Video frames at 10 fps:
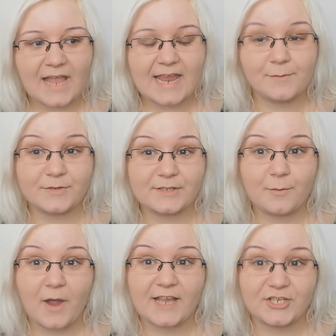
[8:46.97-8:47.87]
it was
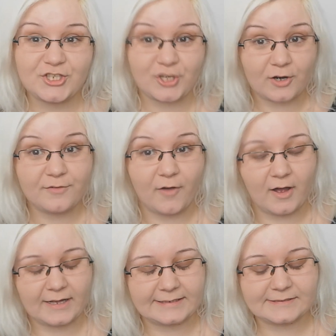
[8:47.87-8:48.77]
quite shock for
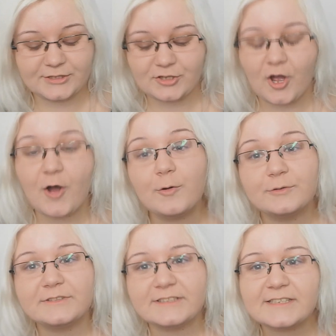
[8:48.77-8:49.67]
her.
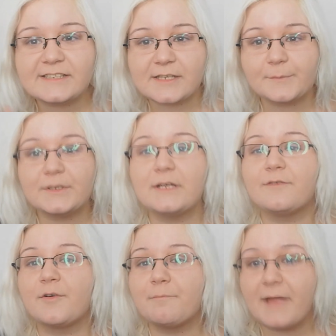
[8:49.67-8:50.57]
So this is something
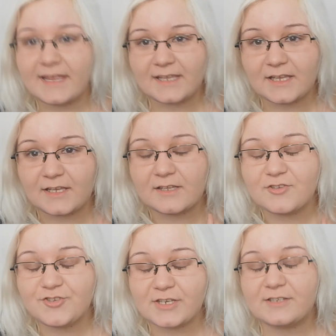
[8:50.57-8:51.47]
for making
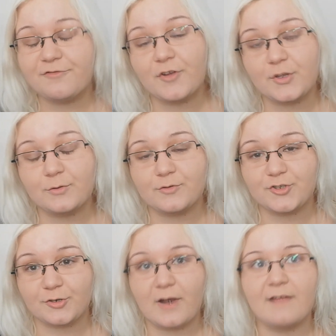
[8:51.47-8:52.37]
just for you to
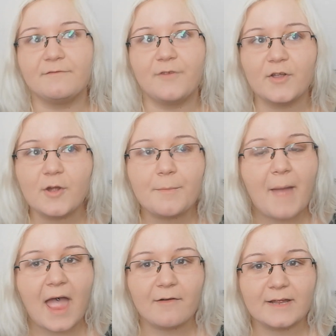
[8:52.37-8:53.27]
sure and for your
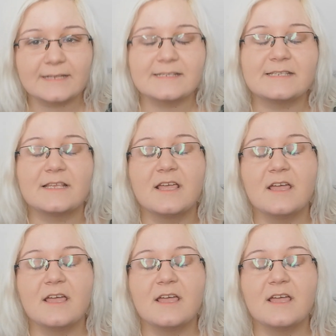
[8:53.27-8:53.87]
parents